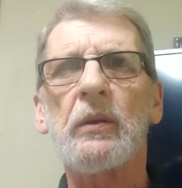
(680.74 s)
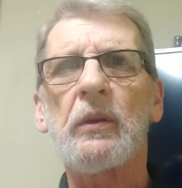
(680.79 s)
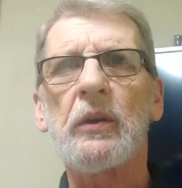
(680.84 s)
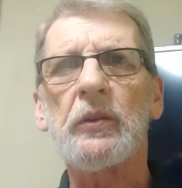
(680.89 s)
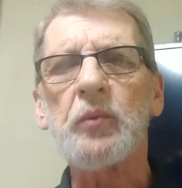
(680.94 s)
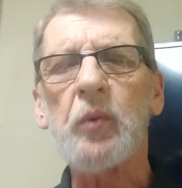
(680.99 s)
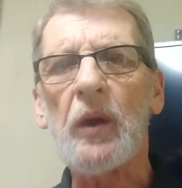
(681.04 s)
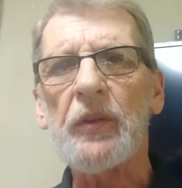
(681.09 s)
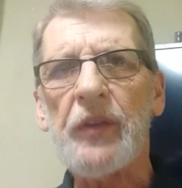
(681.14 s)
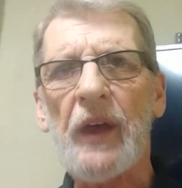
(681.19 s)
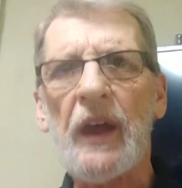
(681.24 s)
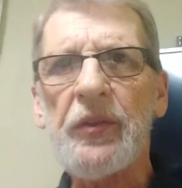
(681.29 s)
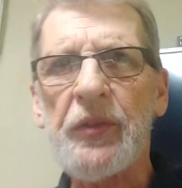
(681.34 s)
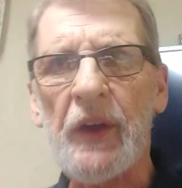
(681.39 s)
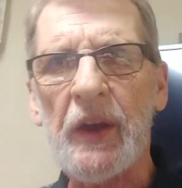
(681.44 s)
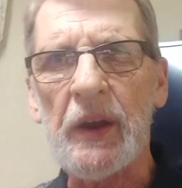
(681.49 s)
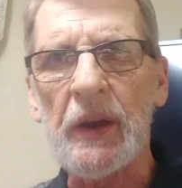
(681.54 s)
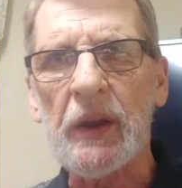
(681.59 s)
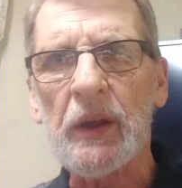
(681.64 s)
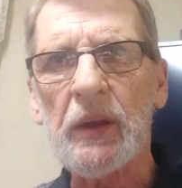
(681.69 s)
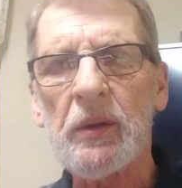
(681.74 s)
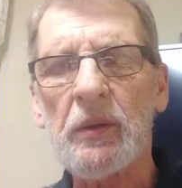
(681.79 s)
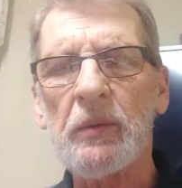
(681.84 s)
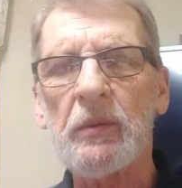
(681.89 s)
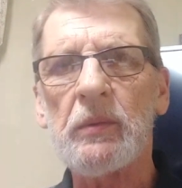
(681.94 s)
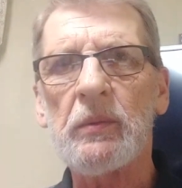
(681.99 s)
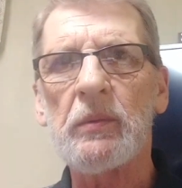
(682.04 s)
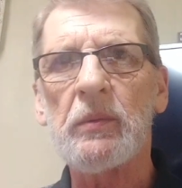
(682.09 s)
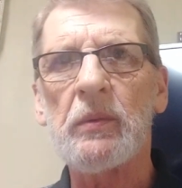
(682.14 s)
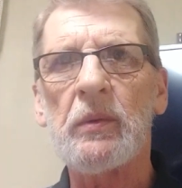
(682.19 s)
It's what they think.
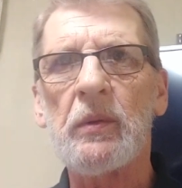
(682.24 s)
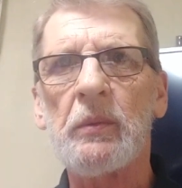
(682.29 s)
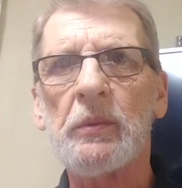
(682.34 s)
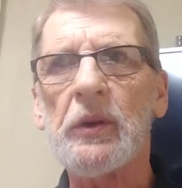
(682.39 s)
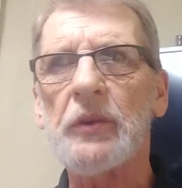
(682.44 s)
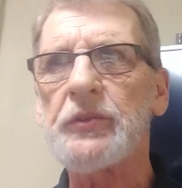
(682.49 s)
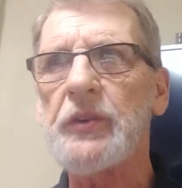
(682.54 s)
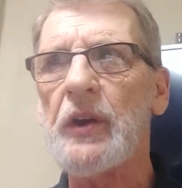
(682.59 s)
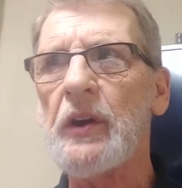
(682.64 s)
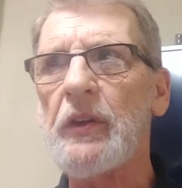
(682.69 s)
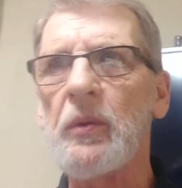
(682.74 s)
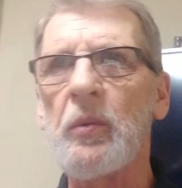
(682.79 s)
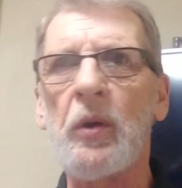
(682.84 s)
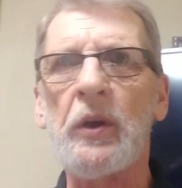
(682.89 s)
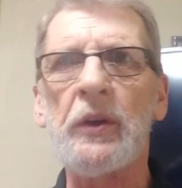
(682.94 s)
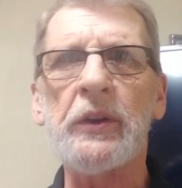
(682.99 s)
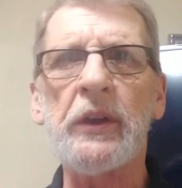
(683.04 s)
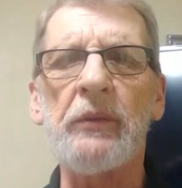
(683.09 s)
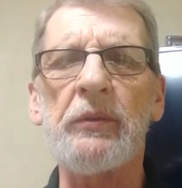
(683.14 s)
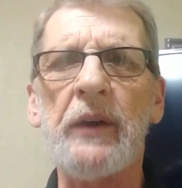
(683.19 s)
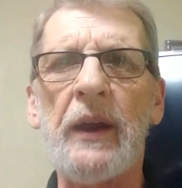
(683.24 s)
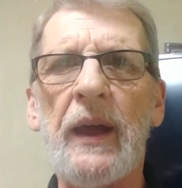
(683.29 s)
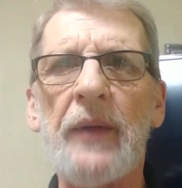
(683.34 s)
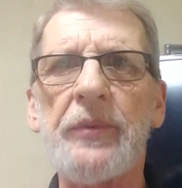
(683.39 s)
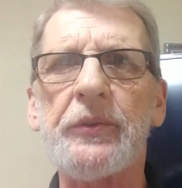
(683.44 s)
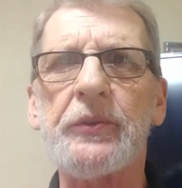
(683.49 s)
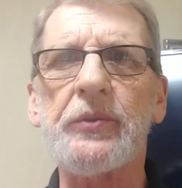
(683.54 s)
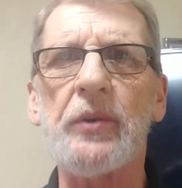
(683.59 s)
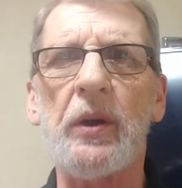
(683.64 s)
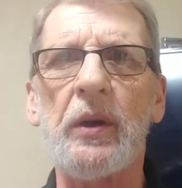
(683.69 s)
Because they're the one giving
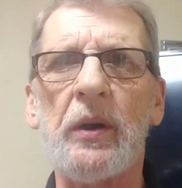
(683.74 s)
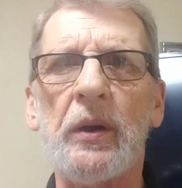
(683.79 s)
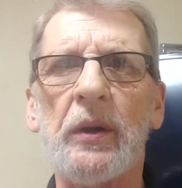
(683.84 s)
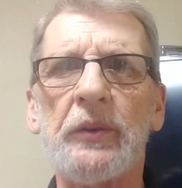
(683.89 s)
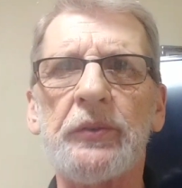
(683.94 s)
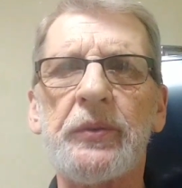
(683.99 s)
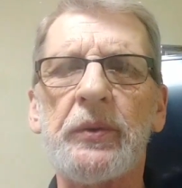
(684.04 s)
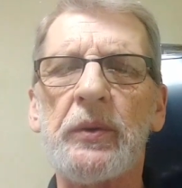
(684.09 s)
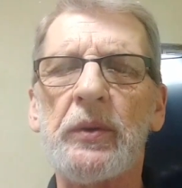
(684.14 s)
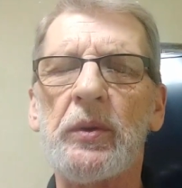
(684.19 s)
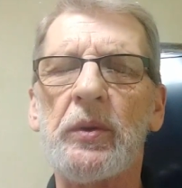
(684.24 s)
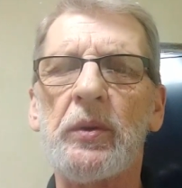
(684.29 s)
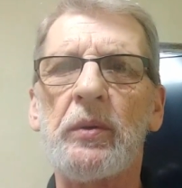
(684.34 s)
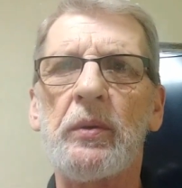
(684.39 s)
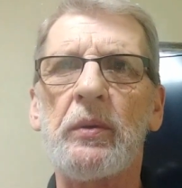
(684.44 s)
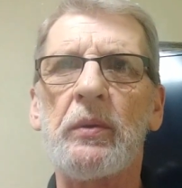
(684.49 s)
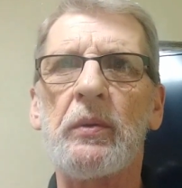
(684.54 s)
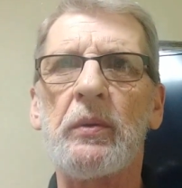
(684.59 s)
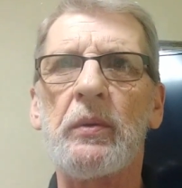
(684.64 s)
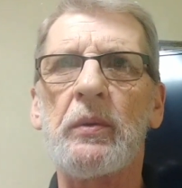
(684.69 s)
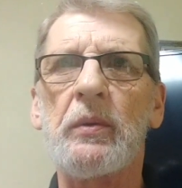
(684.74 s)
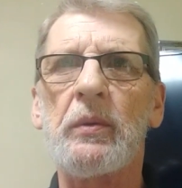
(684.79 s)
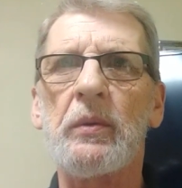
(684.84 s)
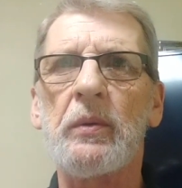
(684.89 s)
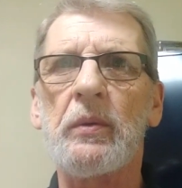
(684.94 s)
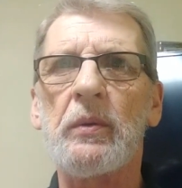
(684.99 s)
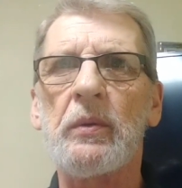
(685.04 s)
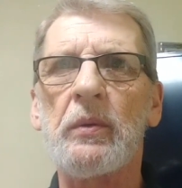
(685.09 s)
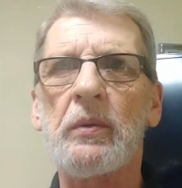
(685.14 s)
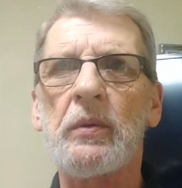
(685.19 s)
out the drugs.
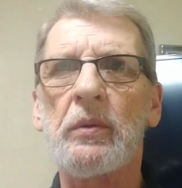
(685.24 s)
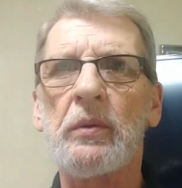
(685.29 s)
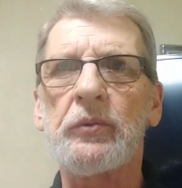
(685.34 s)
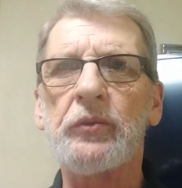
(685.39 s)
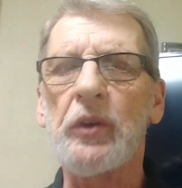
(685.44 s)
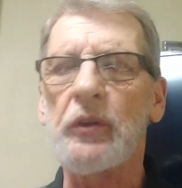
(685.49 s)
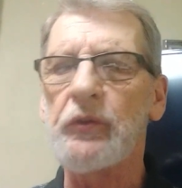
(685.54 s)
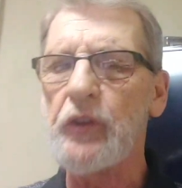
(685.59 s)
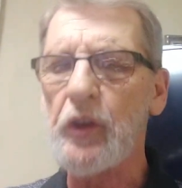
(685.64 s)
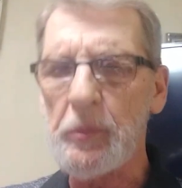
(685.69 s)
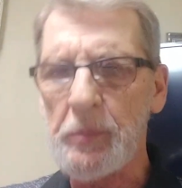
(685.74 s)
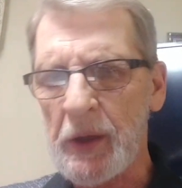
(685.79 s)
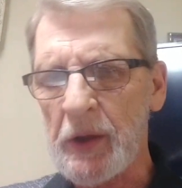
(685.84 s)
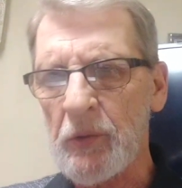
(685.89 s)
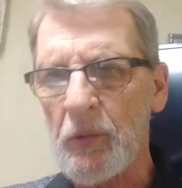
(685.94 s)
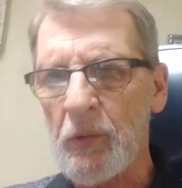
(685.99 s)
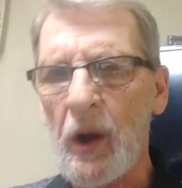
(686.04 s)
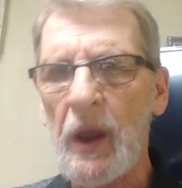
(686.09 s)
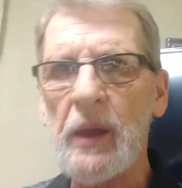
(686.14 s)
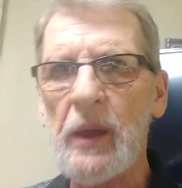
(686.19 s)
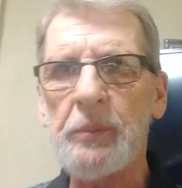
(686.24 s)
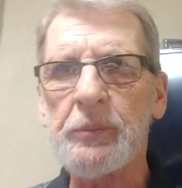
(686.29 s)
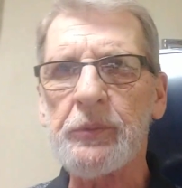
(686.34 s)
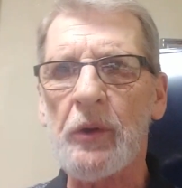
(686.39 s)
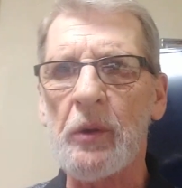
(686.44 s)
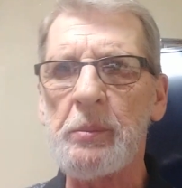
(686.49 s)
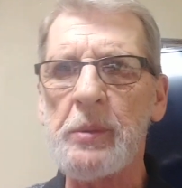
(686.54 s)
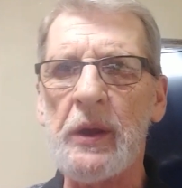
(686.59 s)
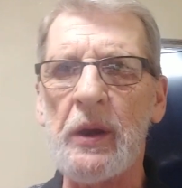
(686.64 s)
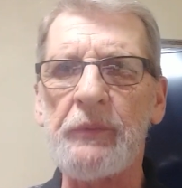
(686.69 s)
So if you've been raped
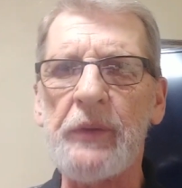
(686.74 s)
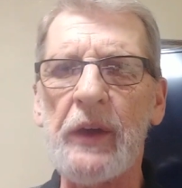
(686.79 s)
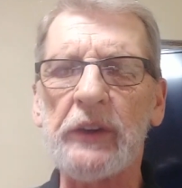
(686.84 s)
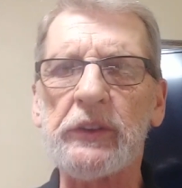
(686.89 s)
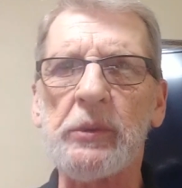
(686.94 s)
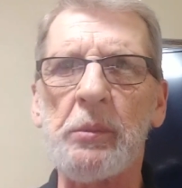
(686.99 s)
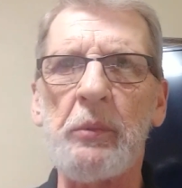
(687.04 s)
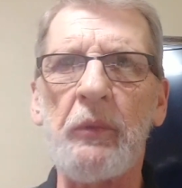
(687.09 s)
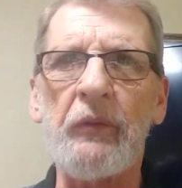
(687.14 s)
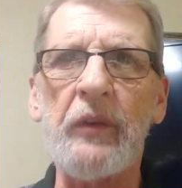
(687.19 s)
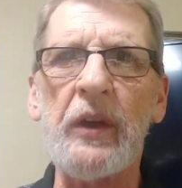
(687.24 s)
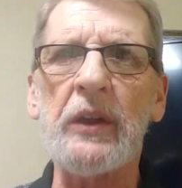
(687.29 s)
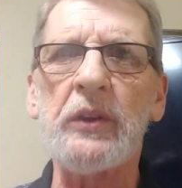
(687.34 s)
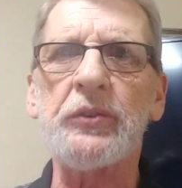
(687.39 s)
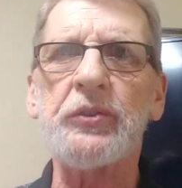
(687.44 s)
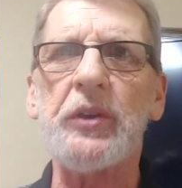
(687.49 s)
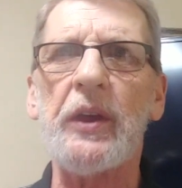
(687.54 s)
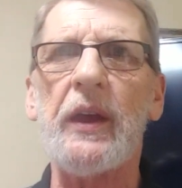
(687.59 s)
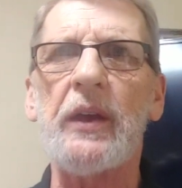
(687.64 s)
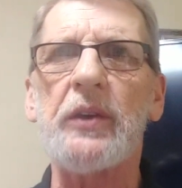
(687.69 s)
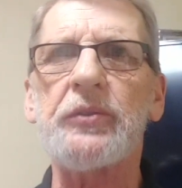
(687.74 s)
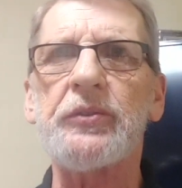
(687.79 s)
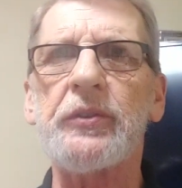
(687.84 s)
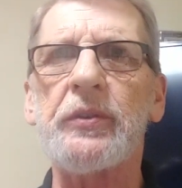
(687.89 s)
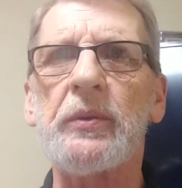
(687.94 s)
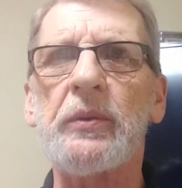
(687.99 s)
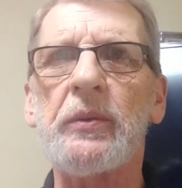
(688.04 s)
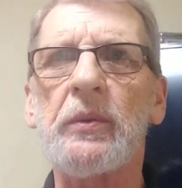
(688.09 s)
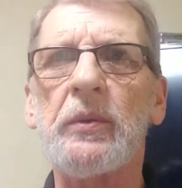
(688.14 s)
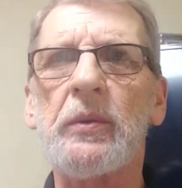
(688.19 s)
or been a victim of incest,